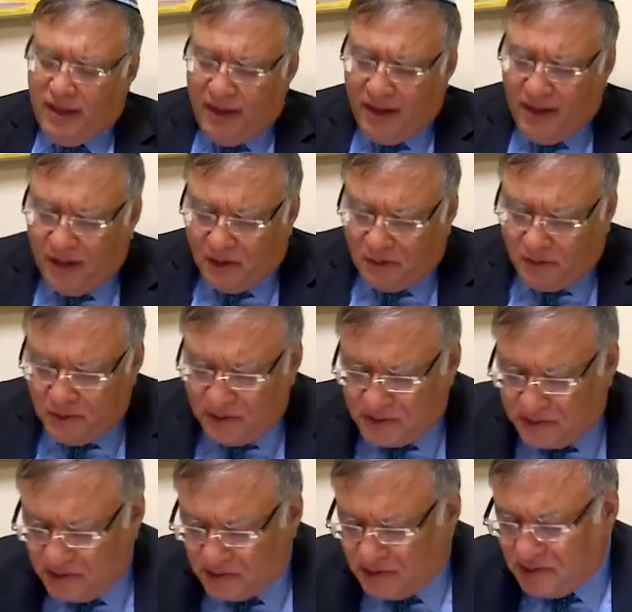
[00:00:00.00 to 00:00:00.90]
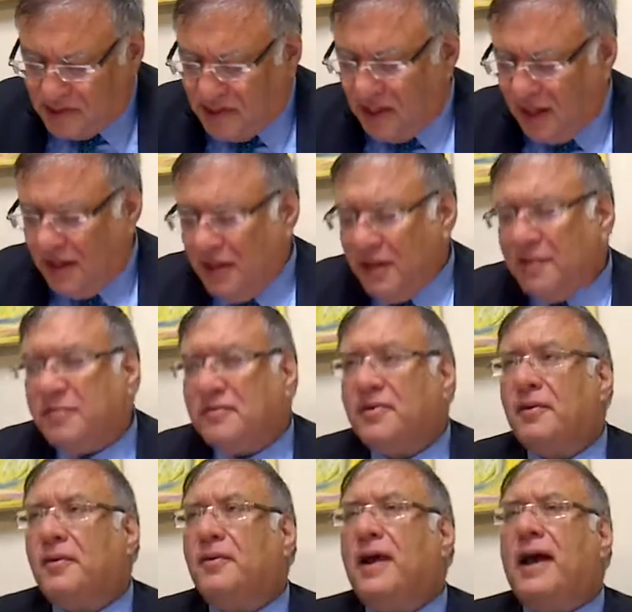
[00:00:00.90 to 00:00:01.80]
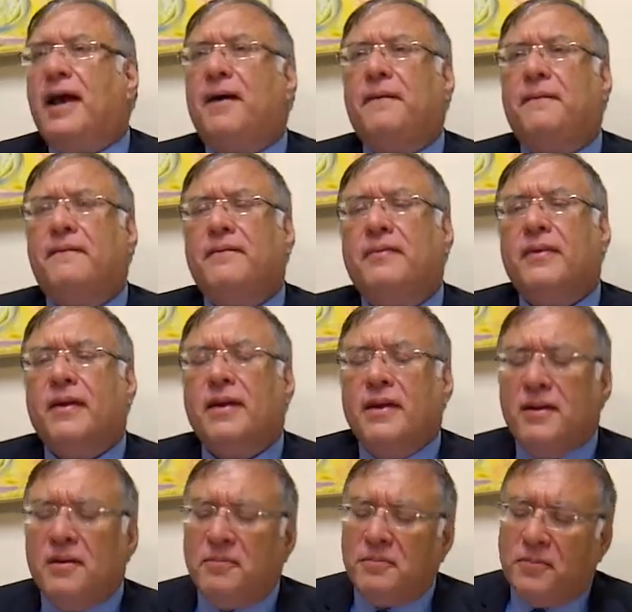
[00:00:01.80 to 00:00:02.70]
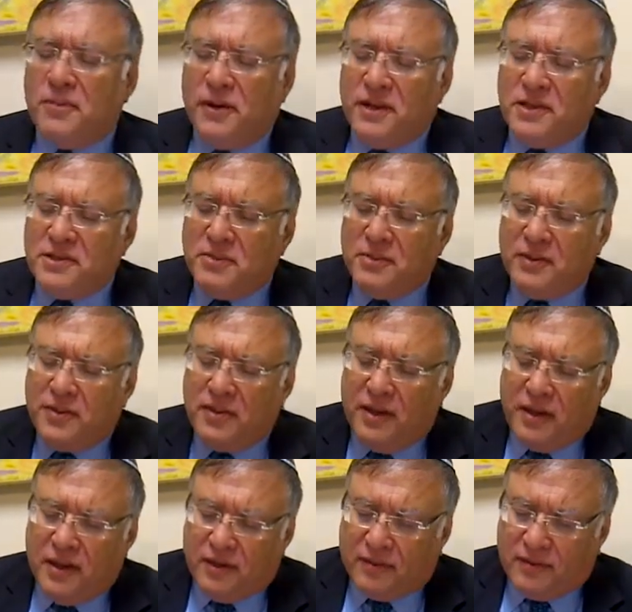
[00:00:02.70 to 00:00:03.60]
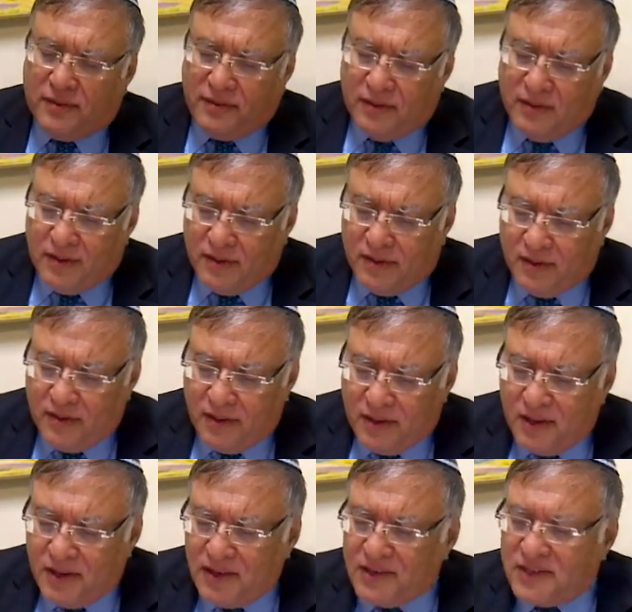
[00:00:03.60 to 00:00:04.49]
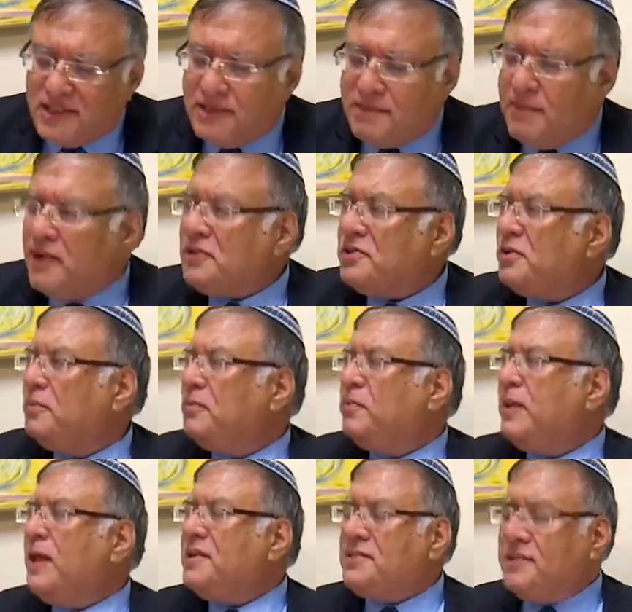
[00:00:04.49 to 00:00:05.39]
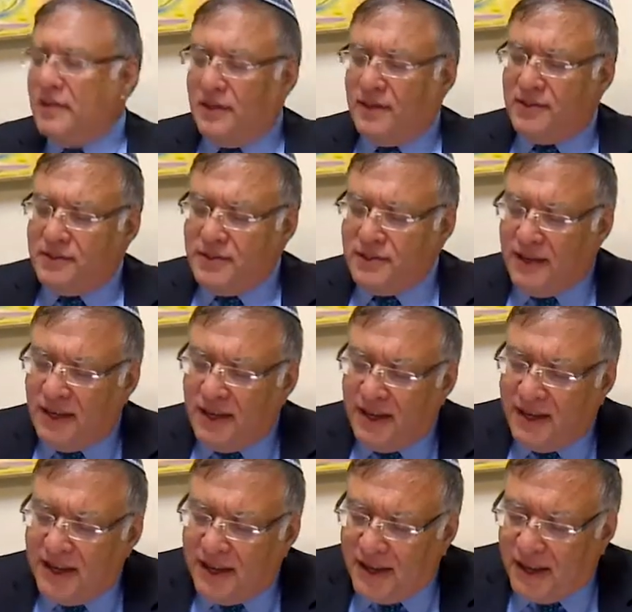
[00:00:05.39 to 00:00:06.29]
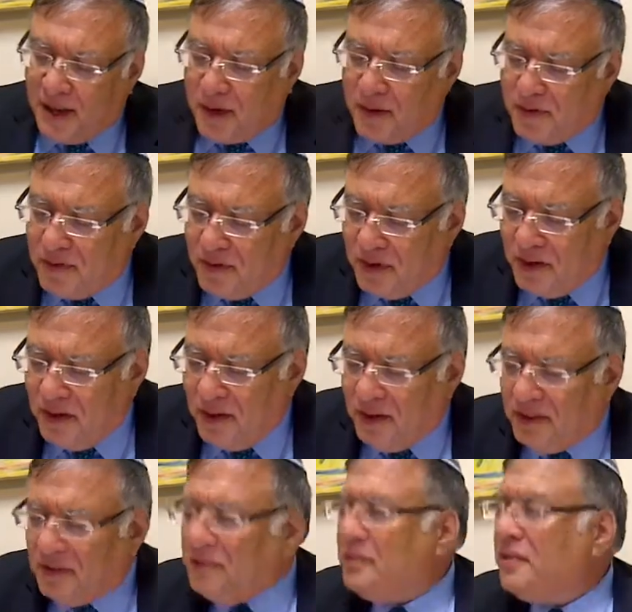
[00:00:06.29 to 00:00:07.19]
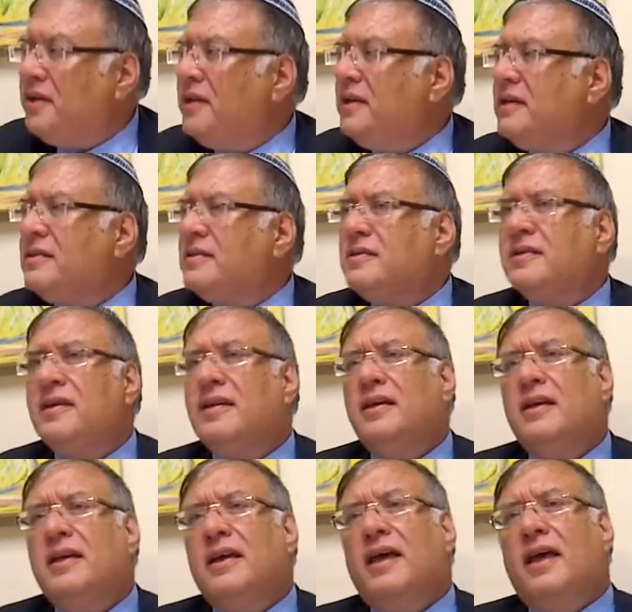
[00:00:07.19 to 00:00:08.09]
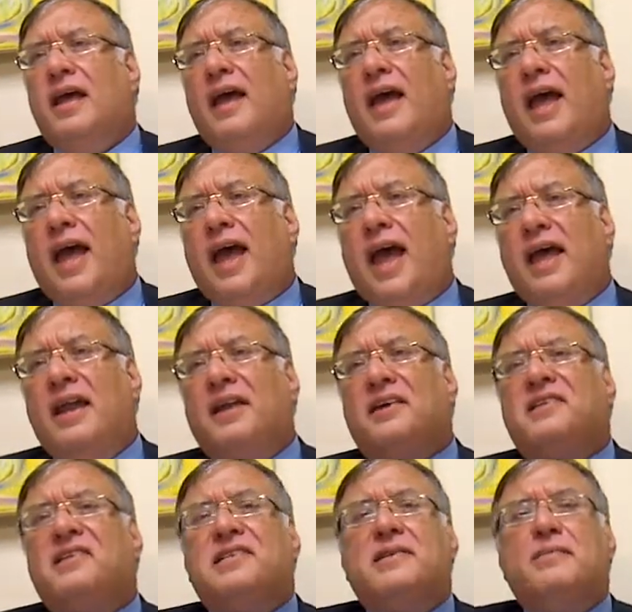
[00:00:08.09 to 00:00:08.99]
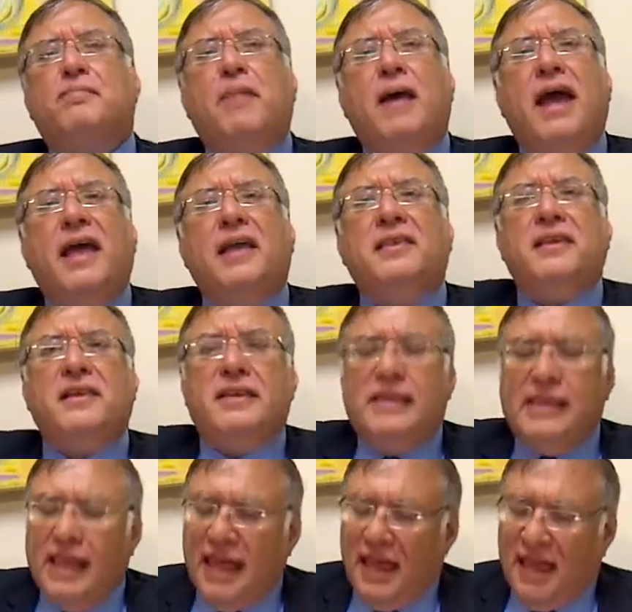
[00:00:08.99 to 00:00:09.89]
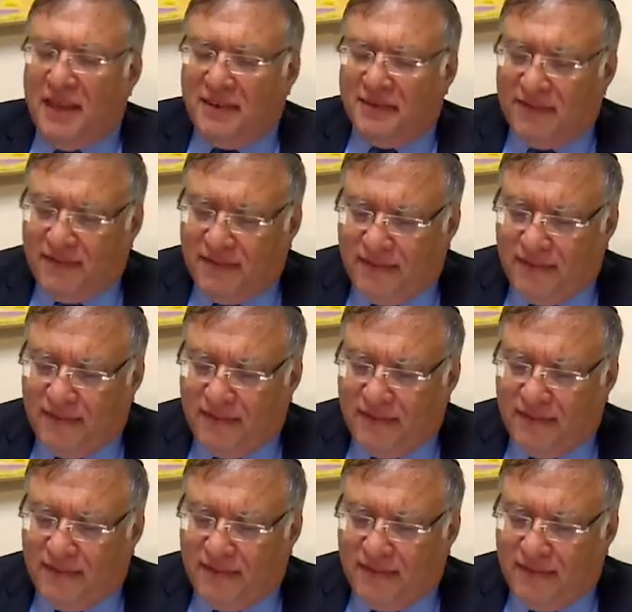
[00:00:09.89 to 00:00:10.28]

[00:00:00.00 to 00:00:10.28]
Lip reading: Increasing study of Torah brings with it special blessings of increased and expanded life.